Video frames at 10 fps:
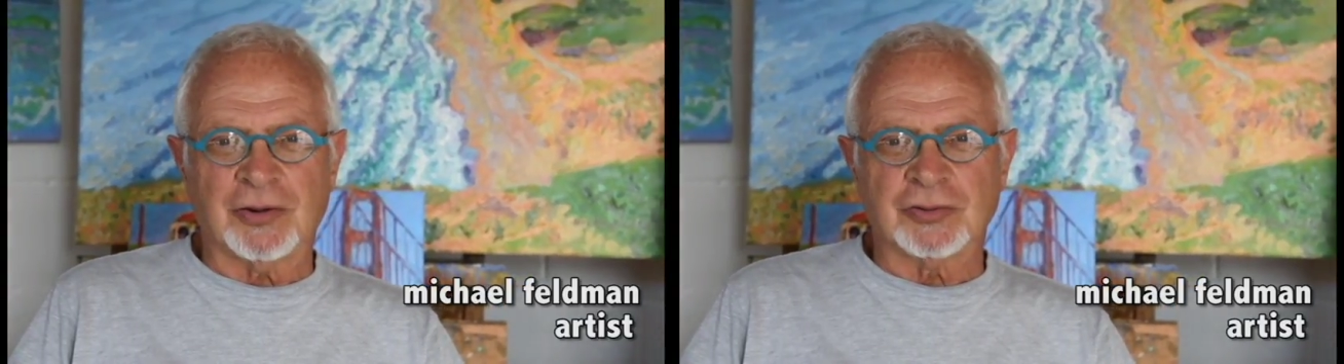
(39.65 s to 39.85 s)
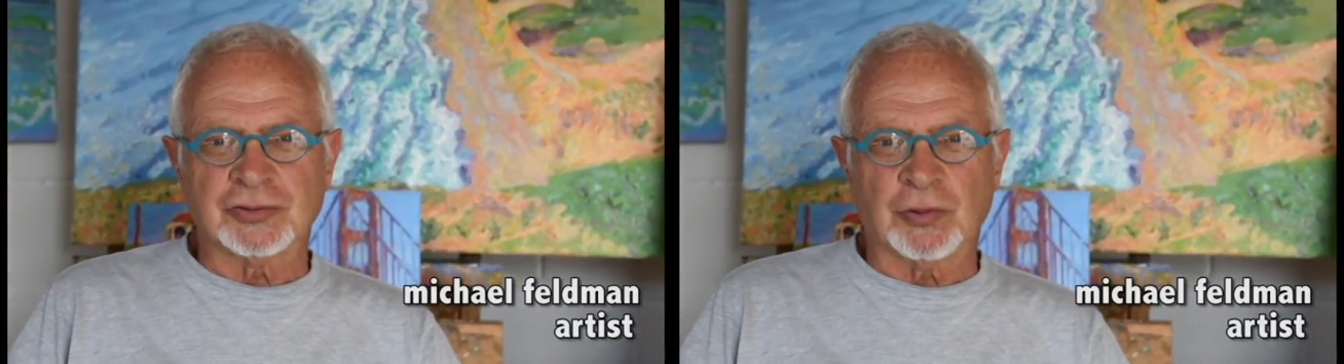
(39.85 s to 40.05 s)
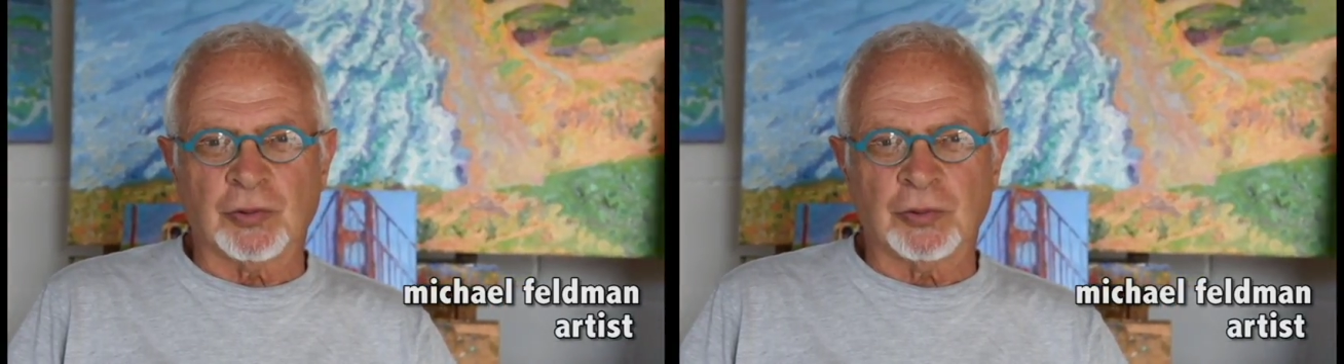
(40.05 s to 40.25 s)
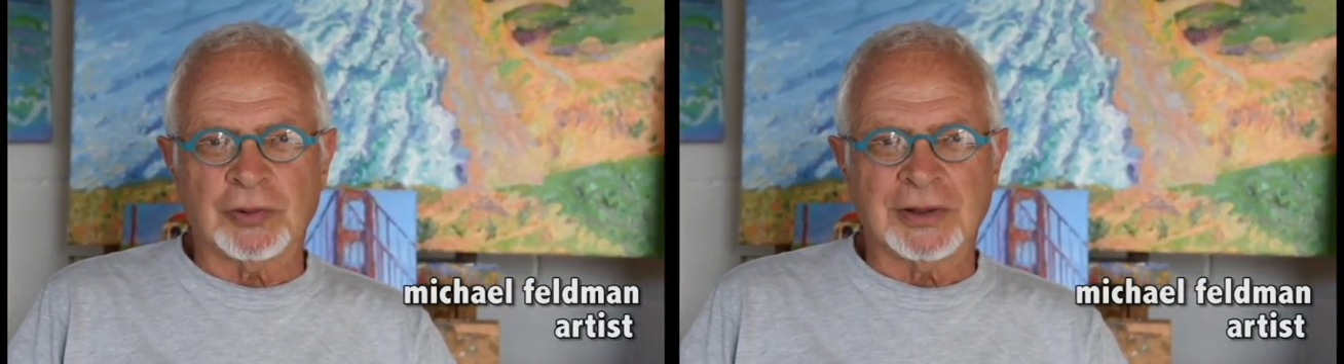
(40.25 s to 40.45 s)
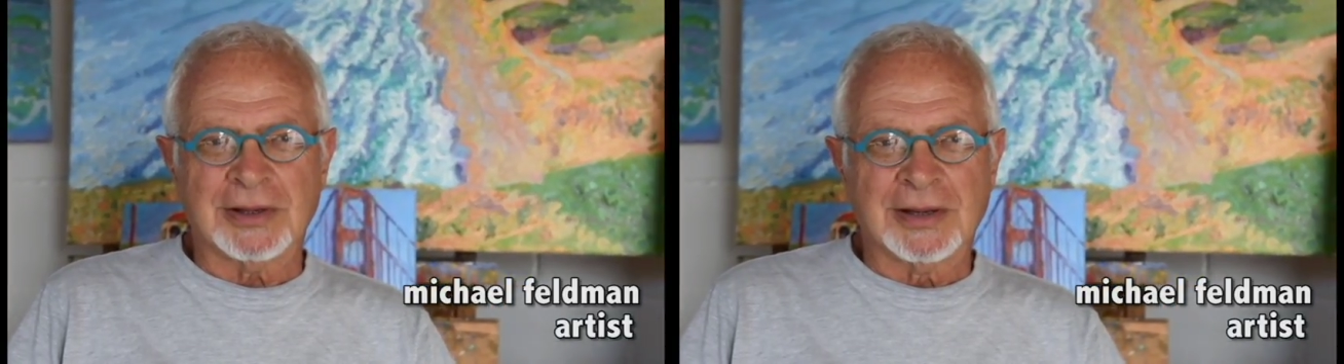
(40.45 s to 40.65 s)
years
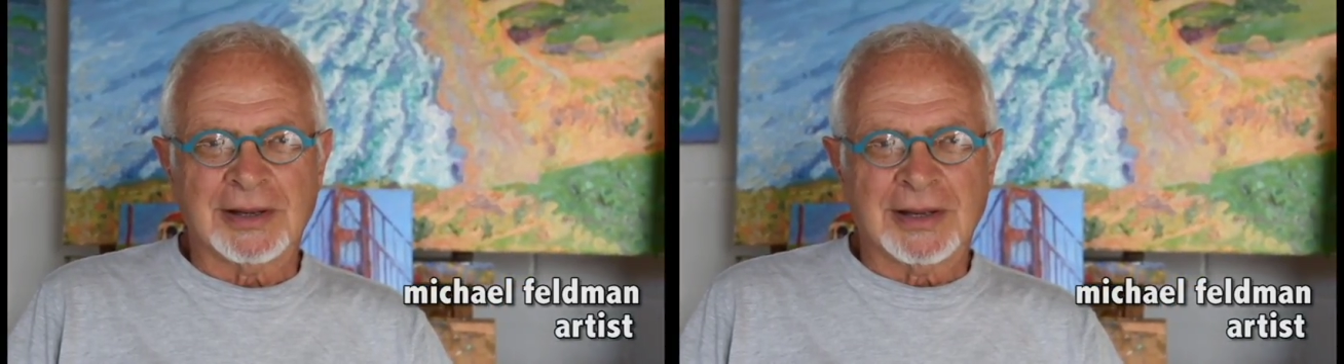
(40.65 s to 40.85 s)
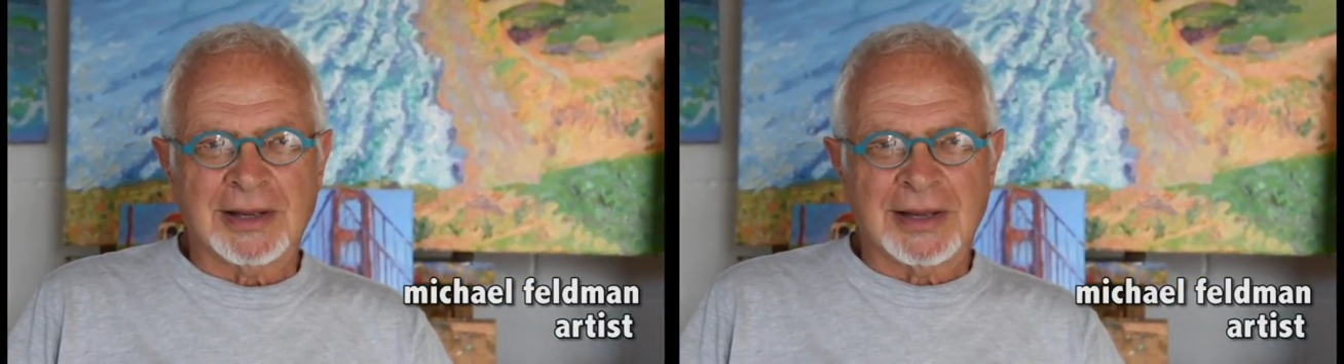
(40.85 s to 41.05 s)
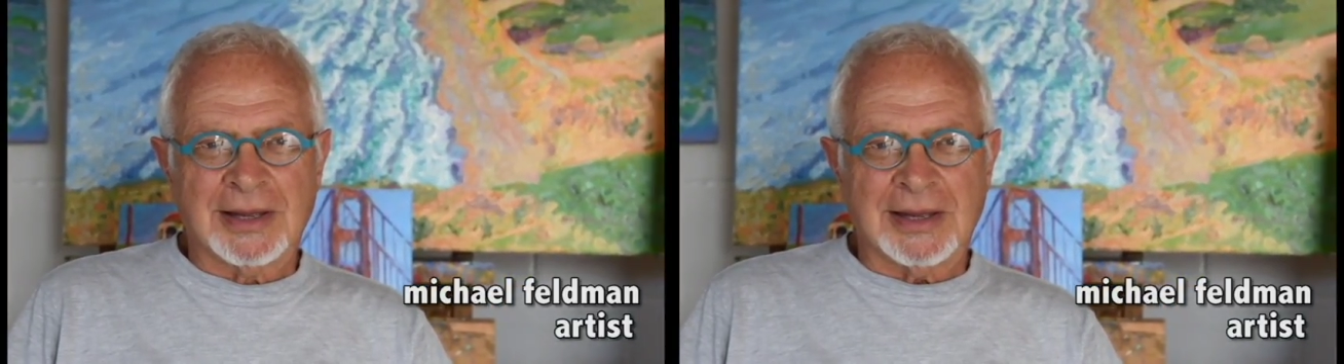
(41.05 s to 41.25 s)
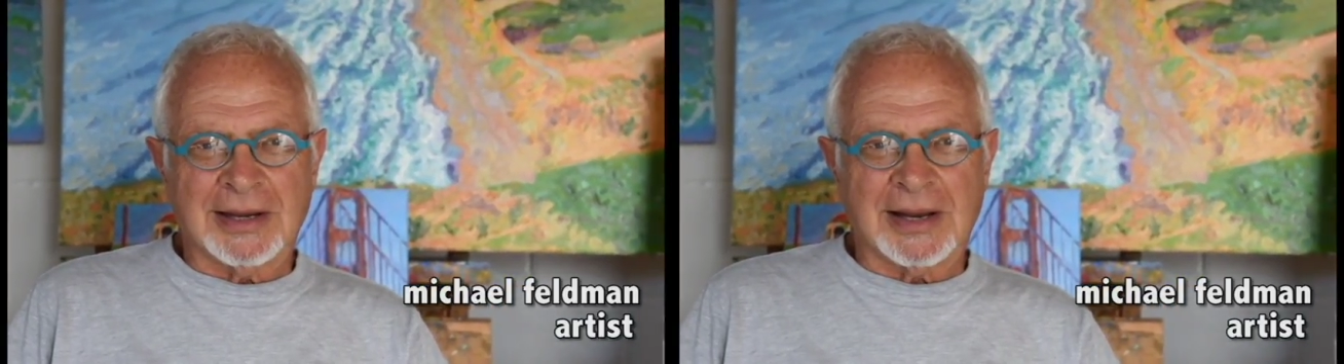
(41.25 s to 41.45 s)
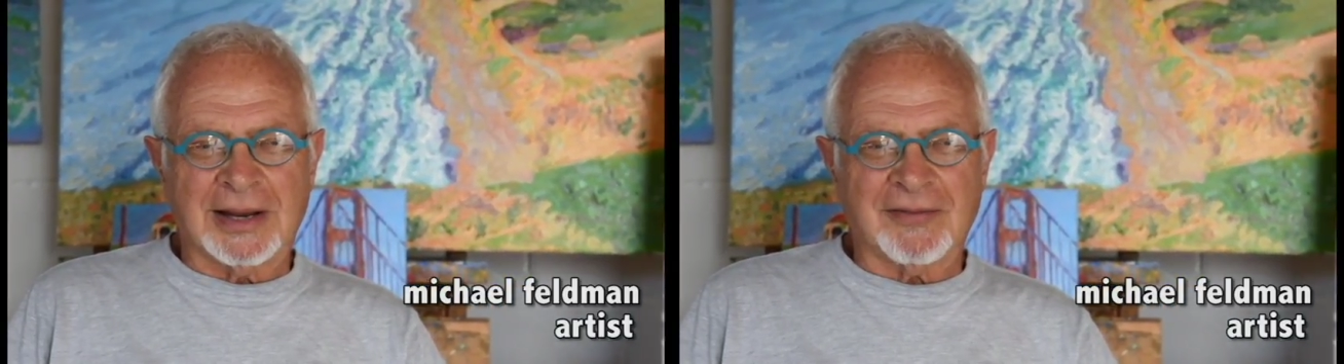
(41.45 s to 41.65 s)
old,
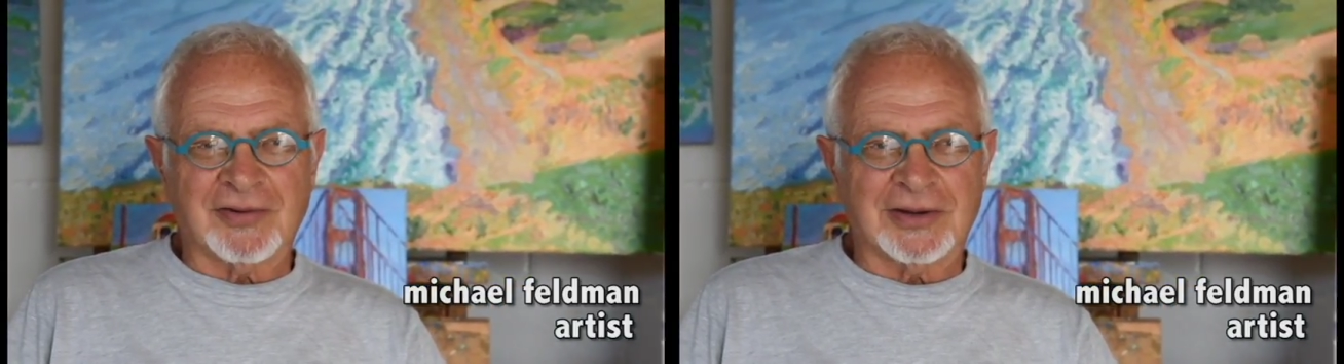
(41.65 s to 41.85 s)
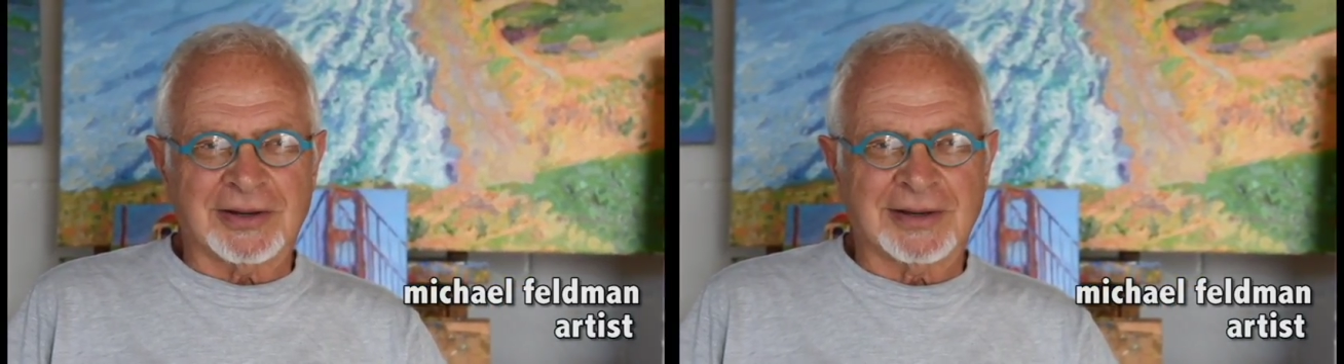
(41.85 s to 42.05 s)
and I love it.